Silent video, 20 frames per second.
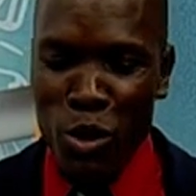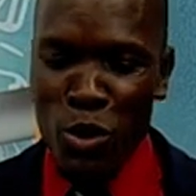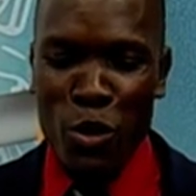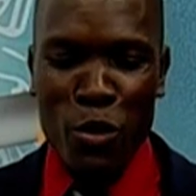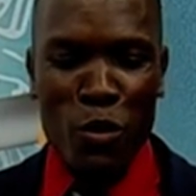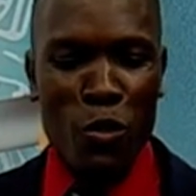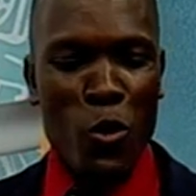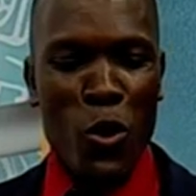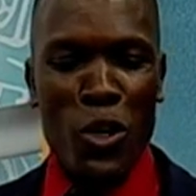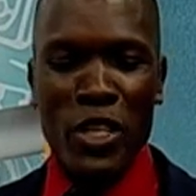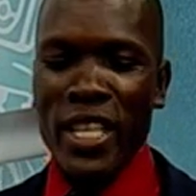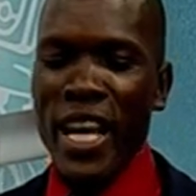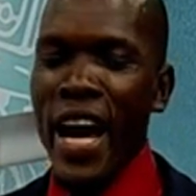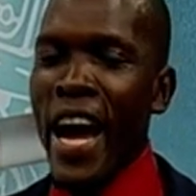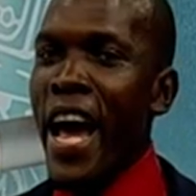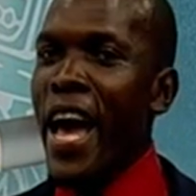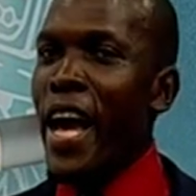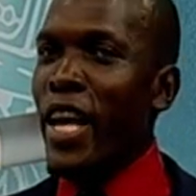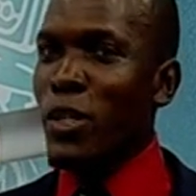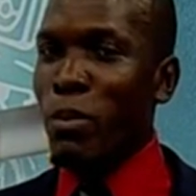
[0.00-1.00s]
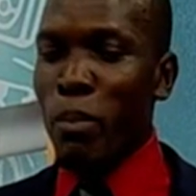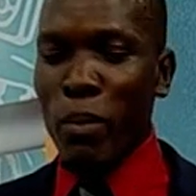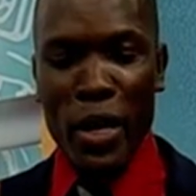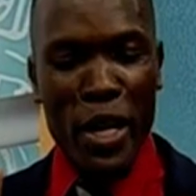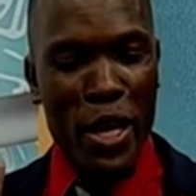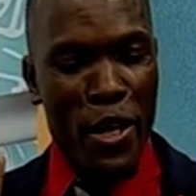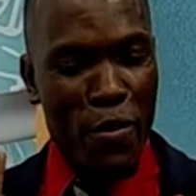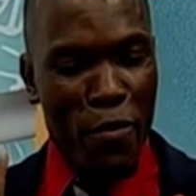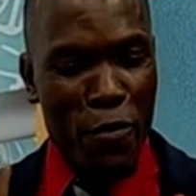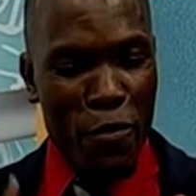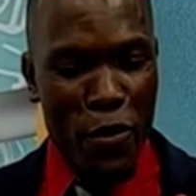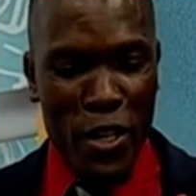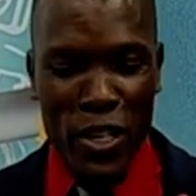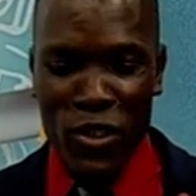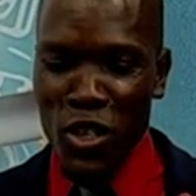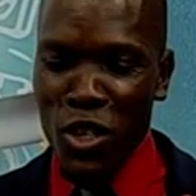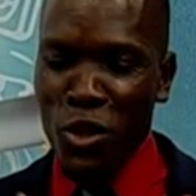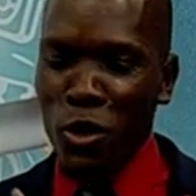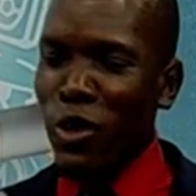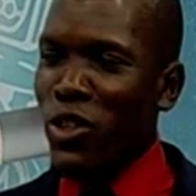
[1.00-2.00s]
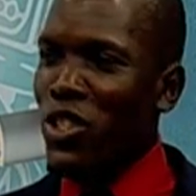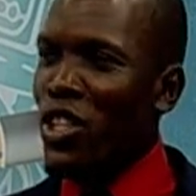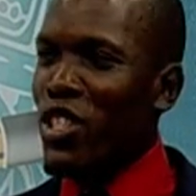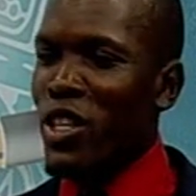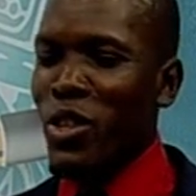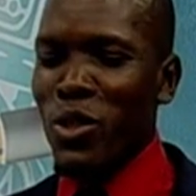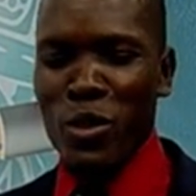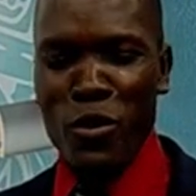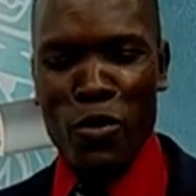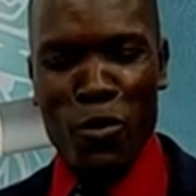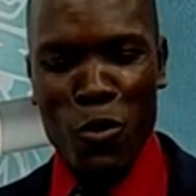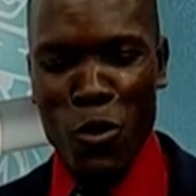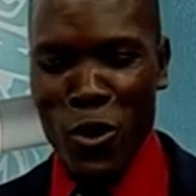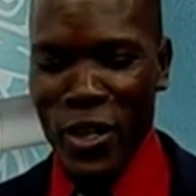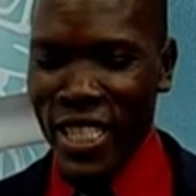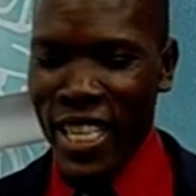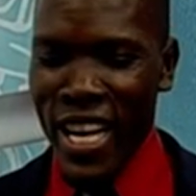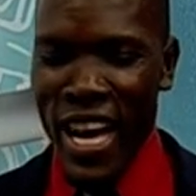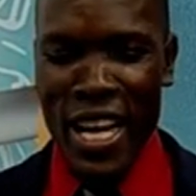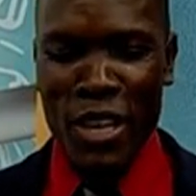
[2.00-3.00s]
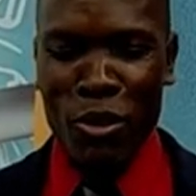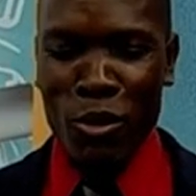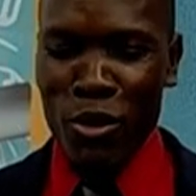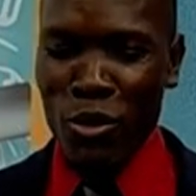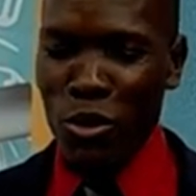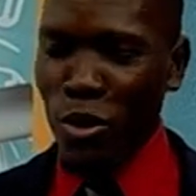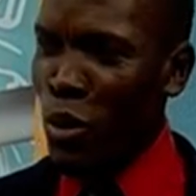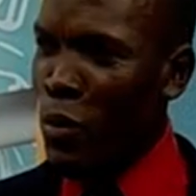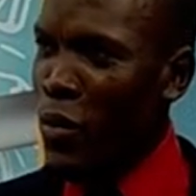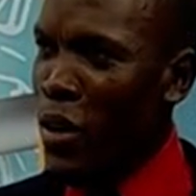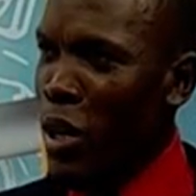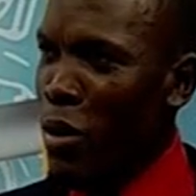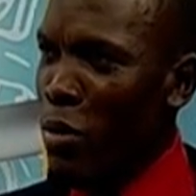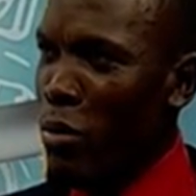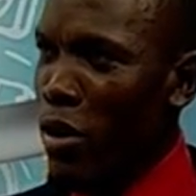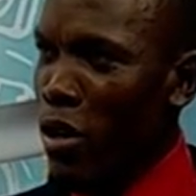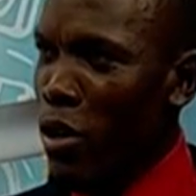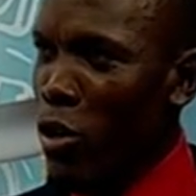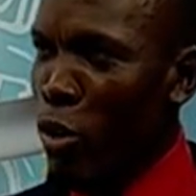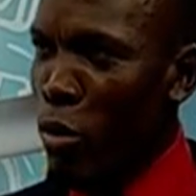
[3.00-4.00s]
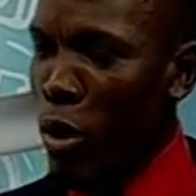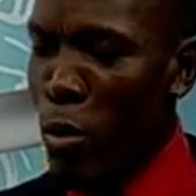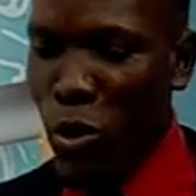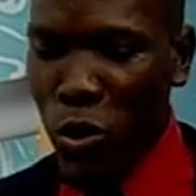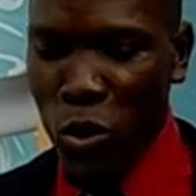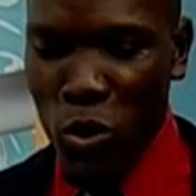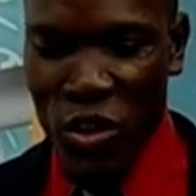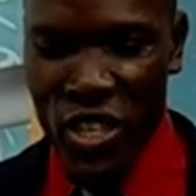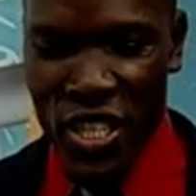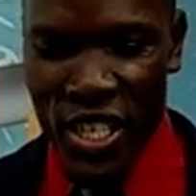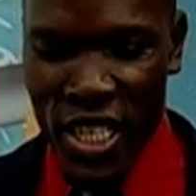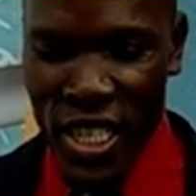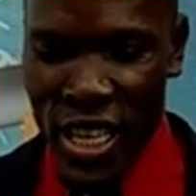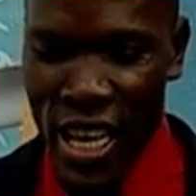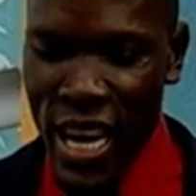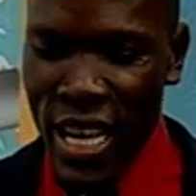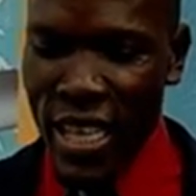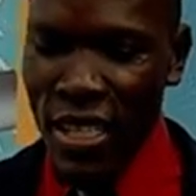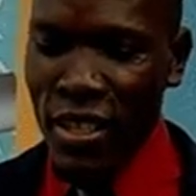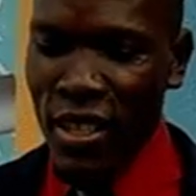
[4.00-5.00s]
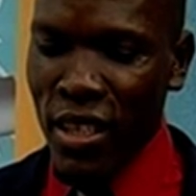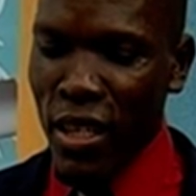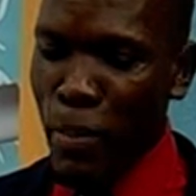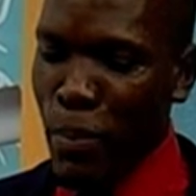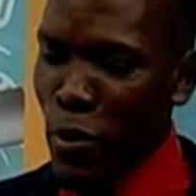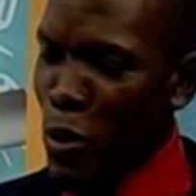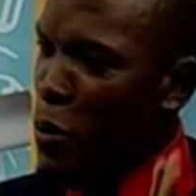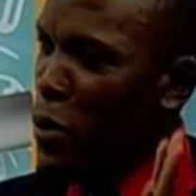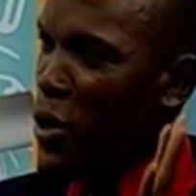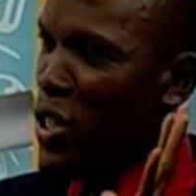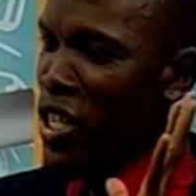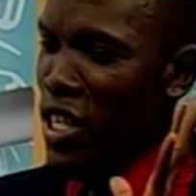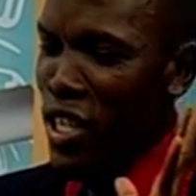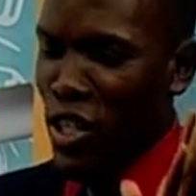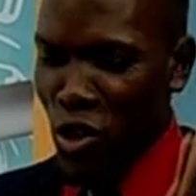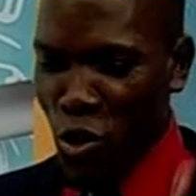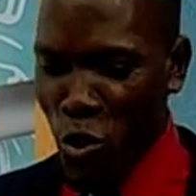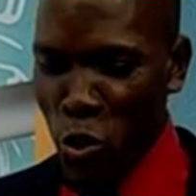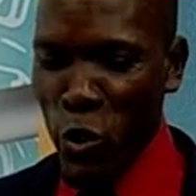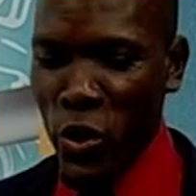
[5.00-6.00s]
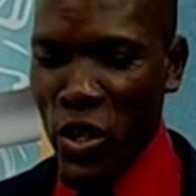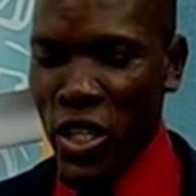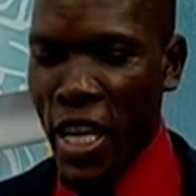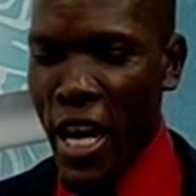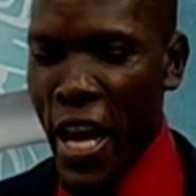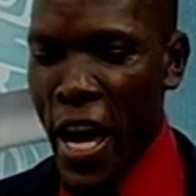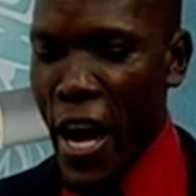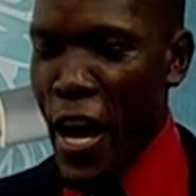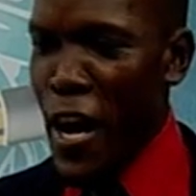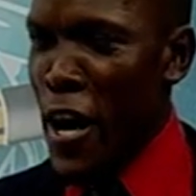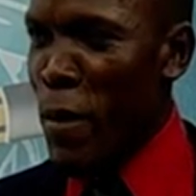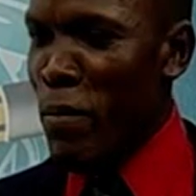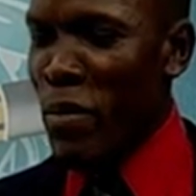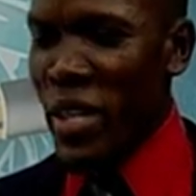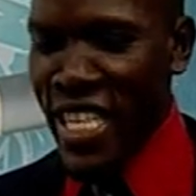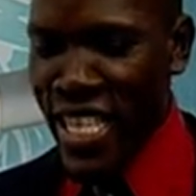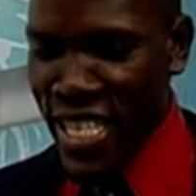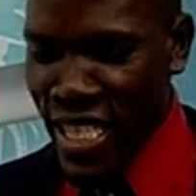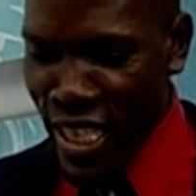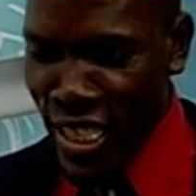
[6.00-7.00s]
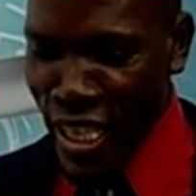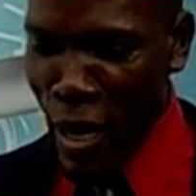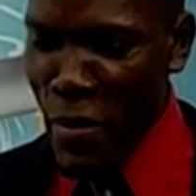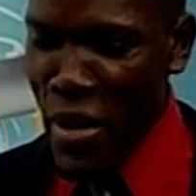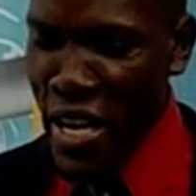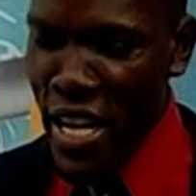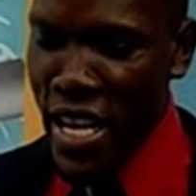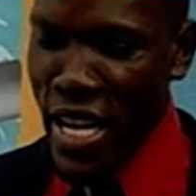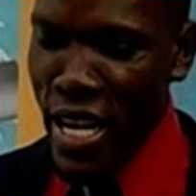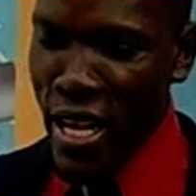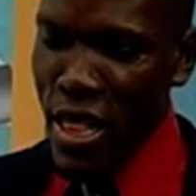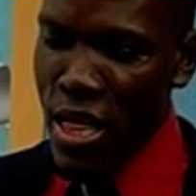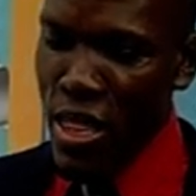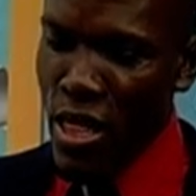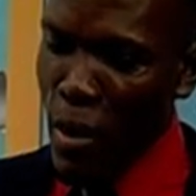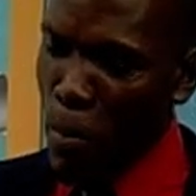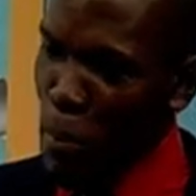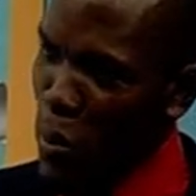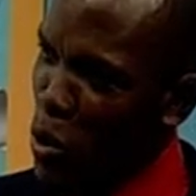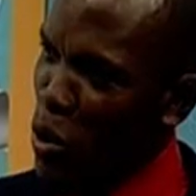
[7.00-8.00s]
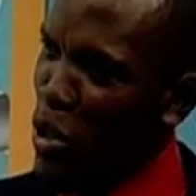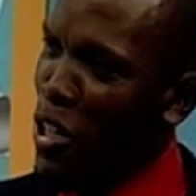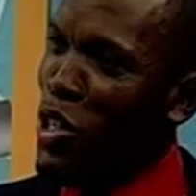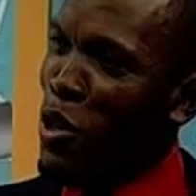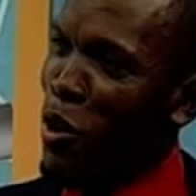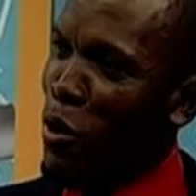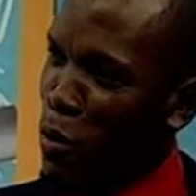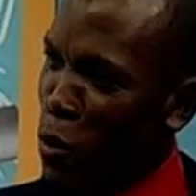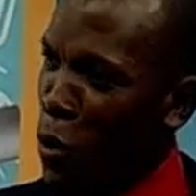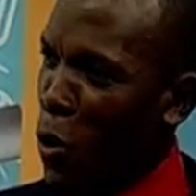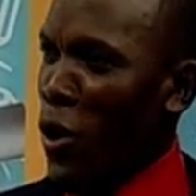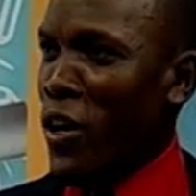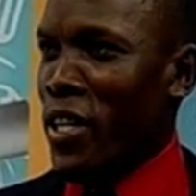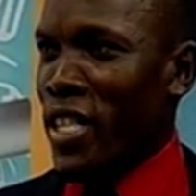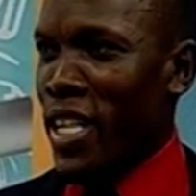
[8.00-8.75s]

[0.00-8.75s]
of water, explain physical changes of water, and also you'll be able to discuss the properties used in determining the purity of water.